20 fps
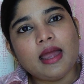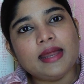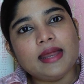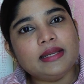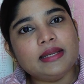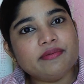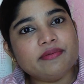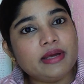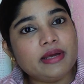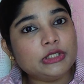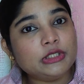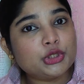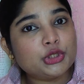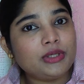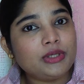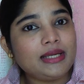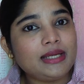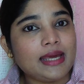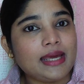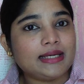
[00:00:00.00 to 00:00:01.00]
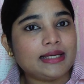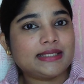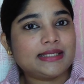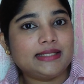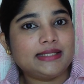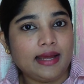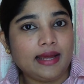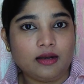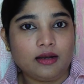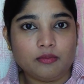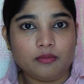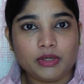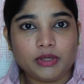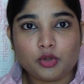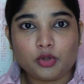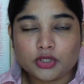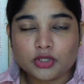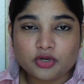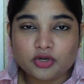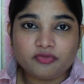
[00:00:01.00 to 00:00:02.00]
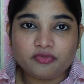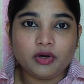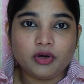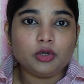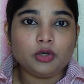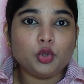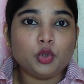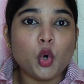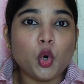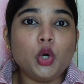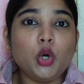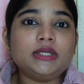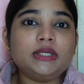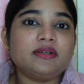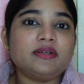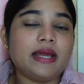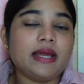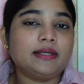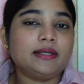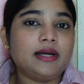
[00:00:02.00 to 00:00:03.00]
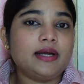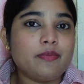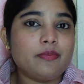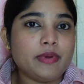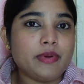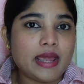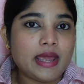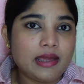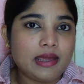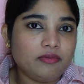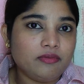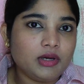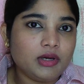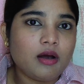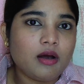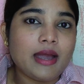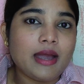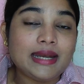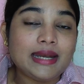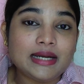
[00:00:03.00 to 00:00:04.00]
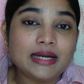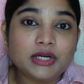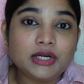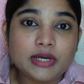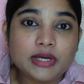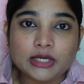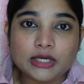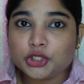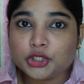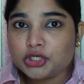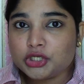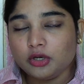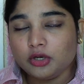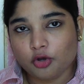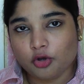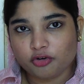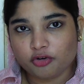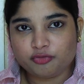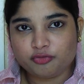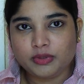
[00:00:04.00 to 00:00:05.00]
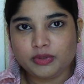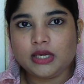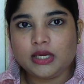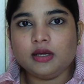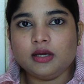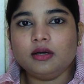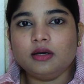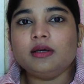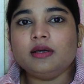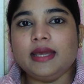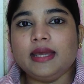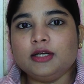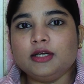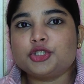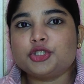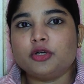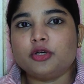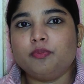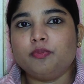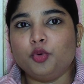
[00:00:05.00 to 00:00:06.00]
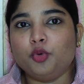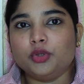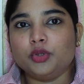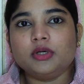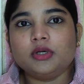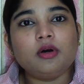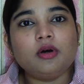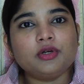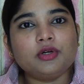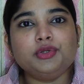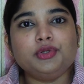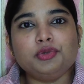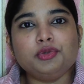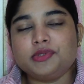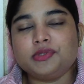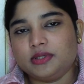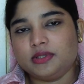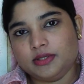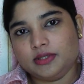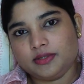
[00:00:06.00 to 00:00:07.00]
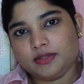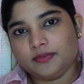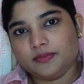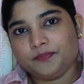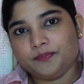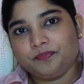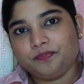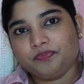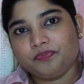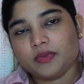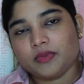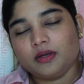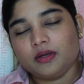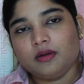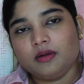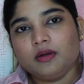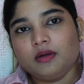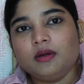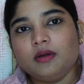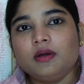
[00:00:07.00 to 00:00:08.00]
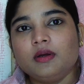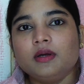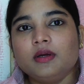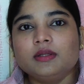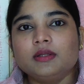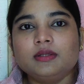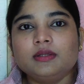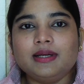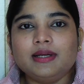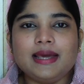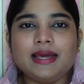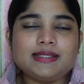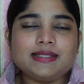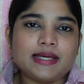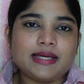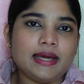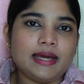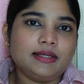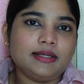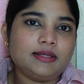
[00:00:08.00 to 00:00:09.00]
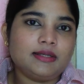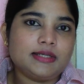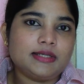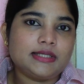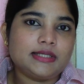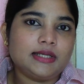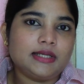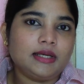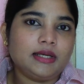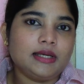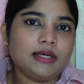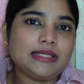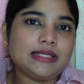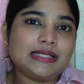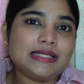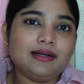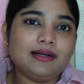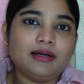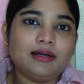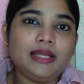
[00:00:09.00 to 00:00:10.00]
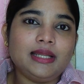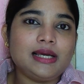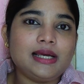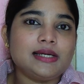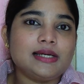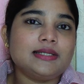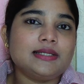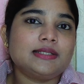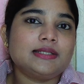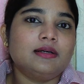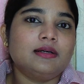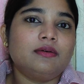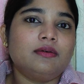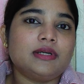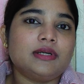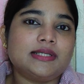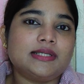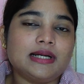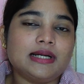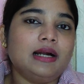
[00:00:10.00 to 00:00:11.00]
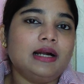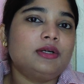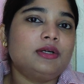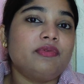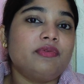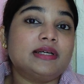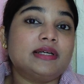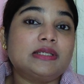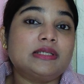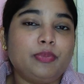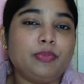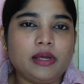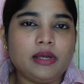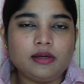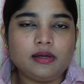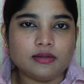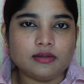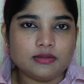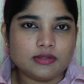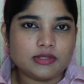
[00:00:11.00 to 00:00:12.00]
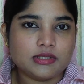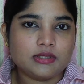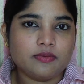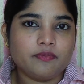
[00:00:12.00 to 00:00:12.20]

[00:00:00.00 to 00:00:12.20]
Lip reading: and eventually excel because of her goal-directed behavior and intention of being an English reporter or a news reader. The next characteristic is learning is a result of experience.